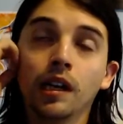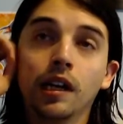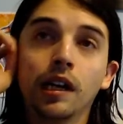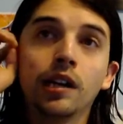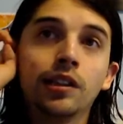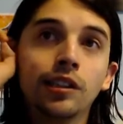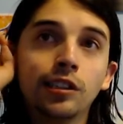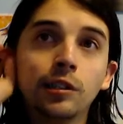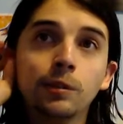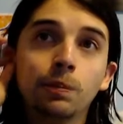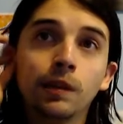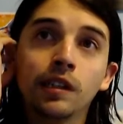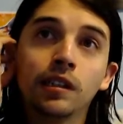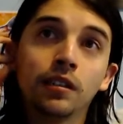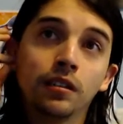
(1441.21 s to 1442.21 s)
And this has
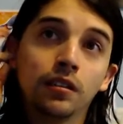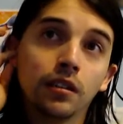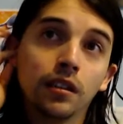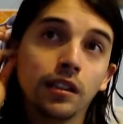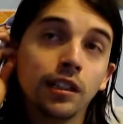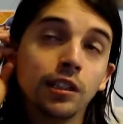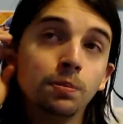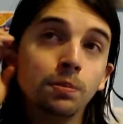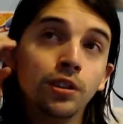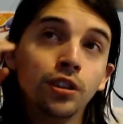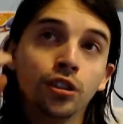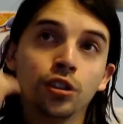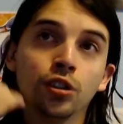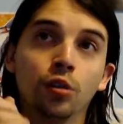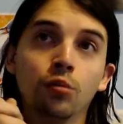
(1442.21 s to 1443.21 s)
been
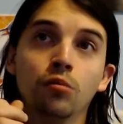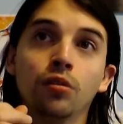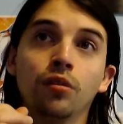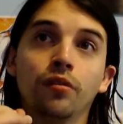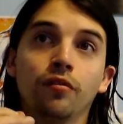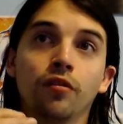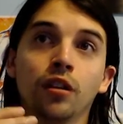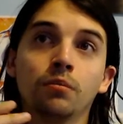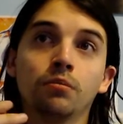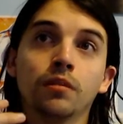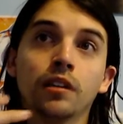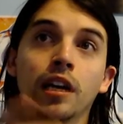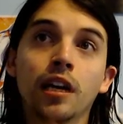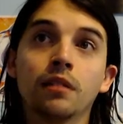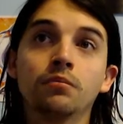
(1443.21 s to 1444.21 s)
shown from
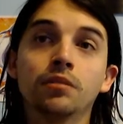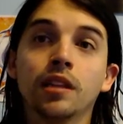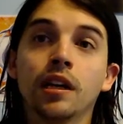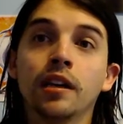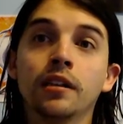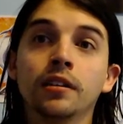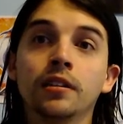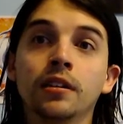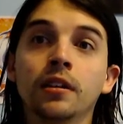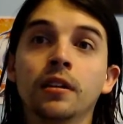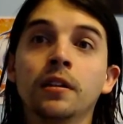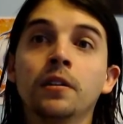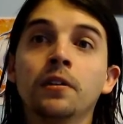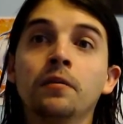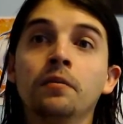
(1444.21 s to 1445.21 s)
games that
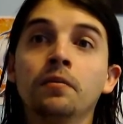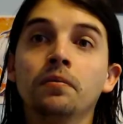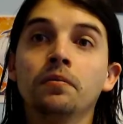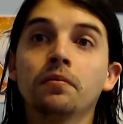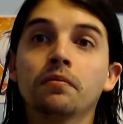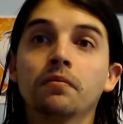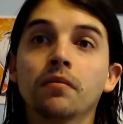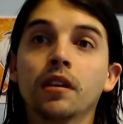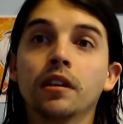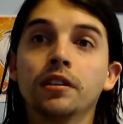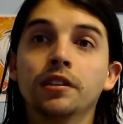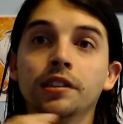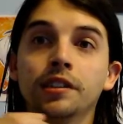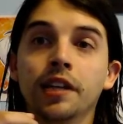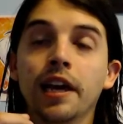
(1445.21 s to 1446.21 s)

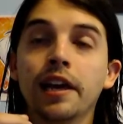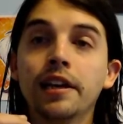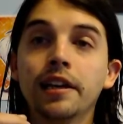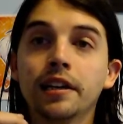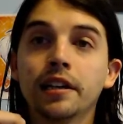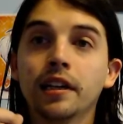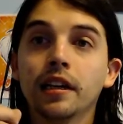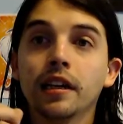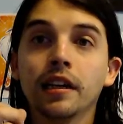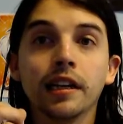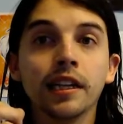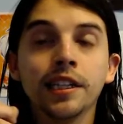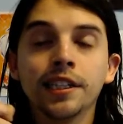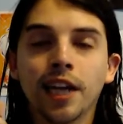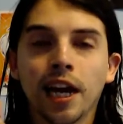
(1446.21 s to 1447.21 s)
take
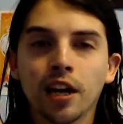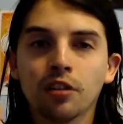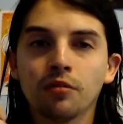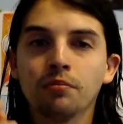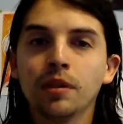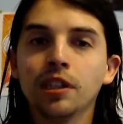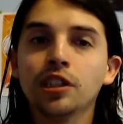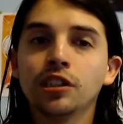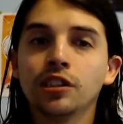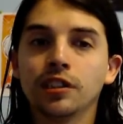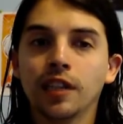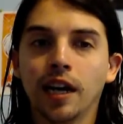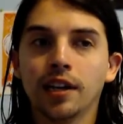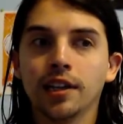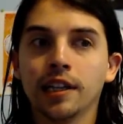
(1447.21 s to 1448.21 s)
entire missions
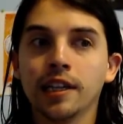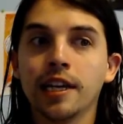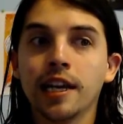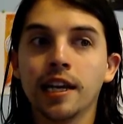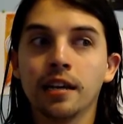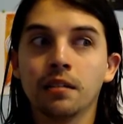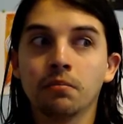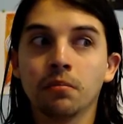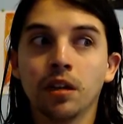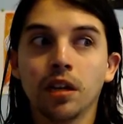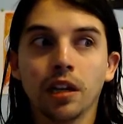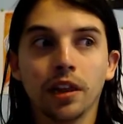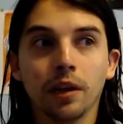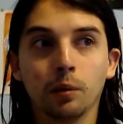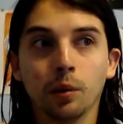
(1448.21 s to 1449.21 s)
out of the game
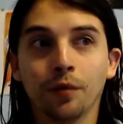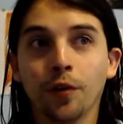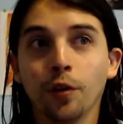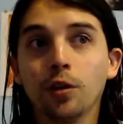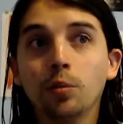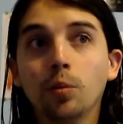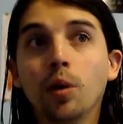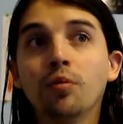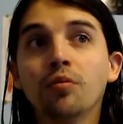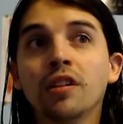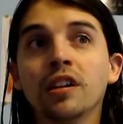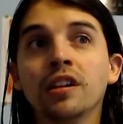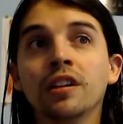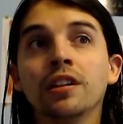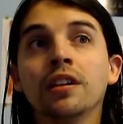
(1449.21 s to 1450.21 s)
that were very well
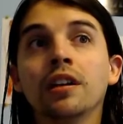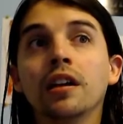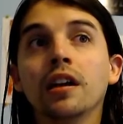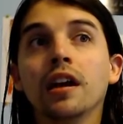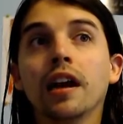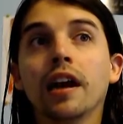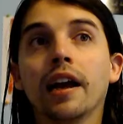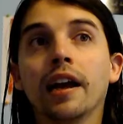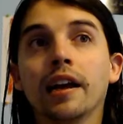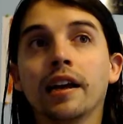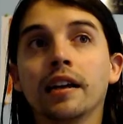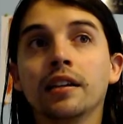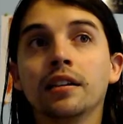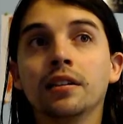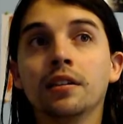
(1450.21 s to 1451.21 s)
written
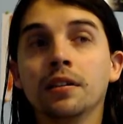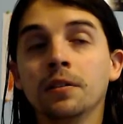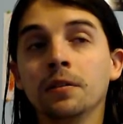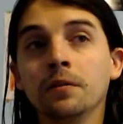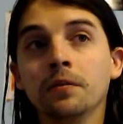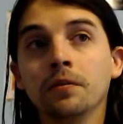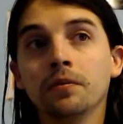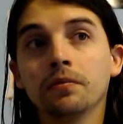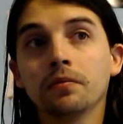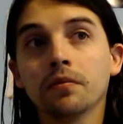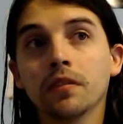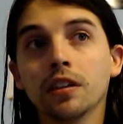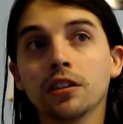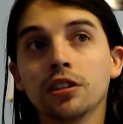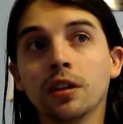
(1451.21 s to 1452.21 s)
and
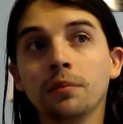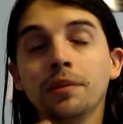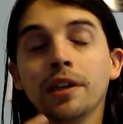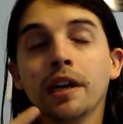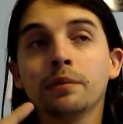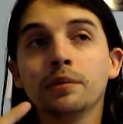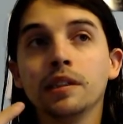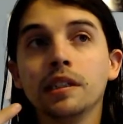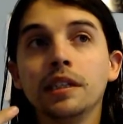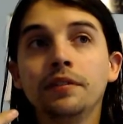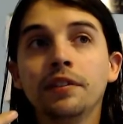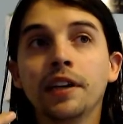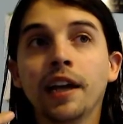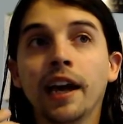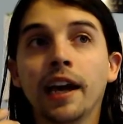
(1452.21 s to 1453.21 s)
sometimes
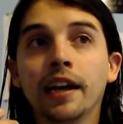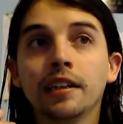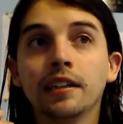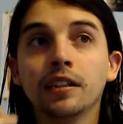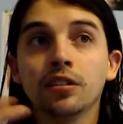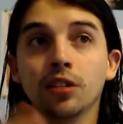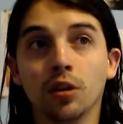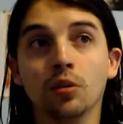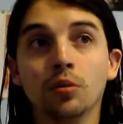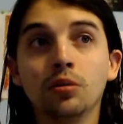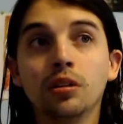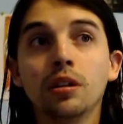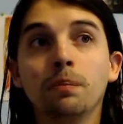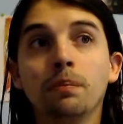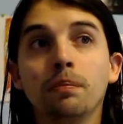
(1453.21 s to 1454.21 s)
even had its own
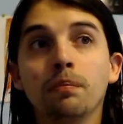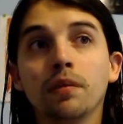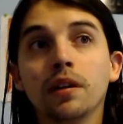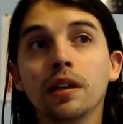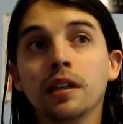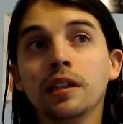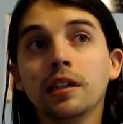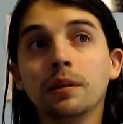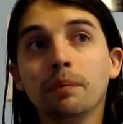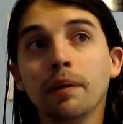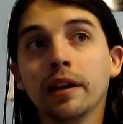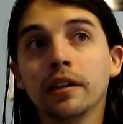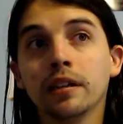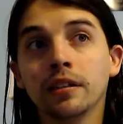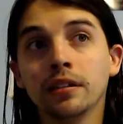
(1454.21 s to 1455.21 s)

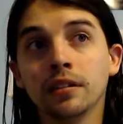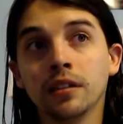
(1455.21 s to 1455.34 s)
independent